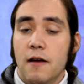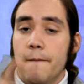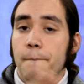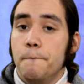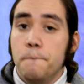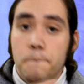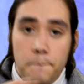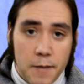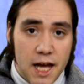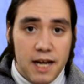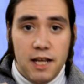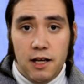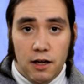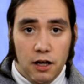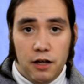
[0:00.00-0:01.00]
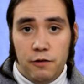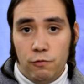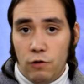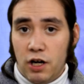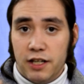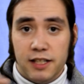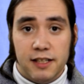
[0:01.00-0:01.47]
many
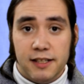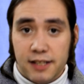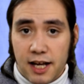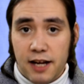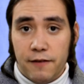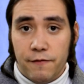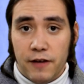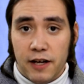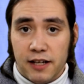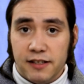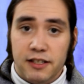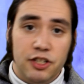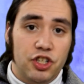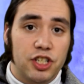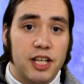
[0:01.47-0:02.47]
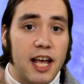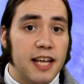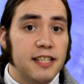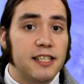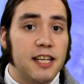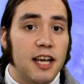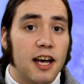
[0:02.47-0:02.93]
unwanted side effects, such as
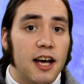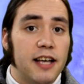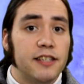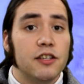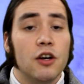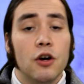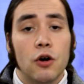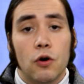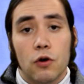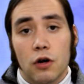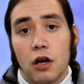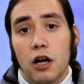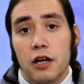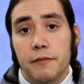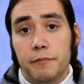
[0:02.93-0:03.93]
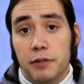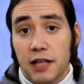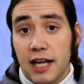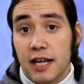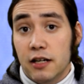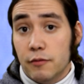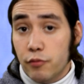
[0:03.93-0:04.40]
STIs or
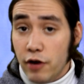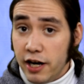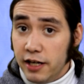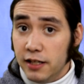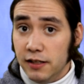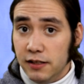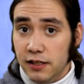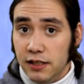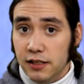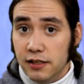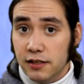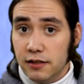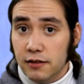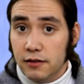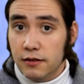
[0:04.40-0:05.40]
unplanned pregnancies.